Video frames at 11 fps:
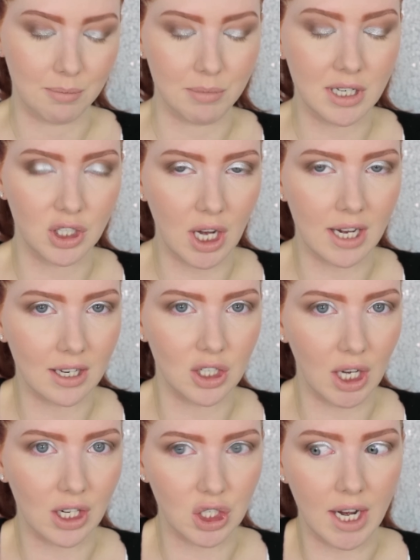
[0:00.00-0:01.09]
I'm gonna shake it,
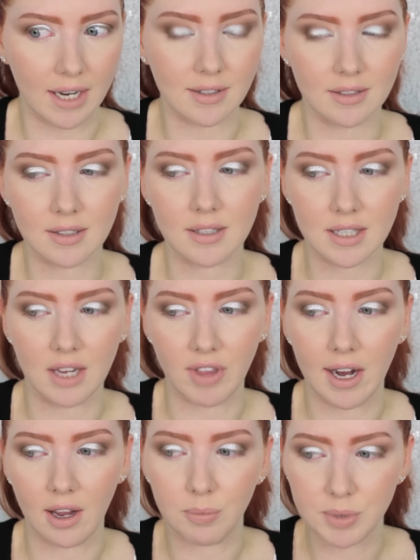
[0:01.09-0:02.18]
shake it, shake it, see if
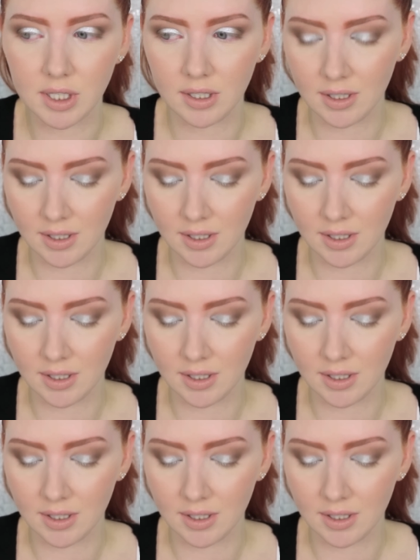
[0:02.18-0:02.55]
that helps.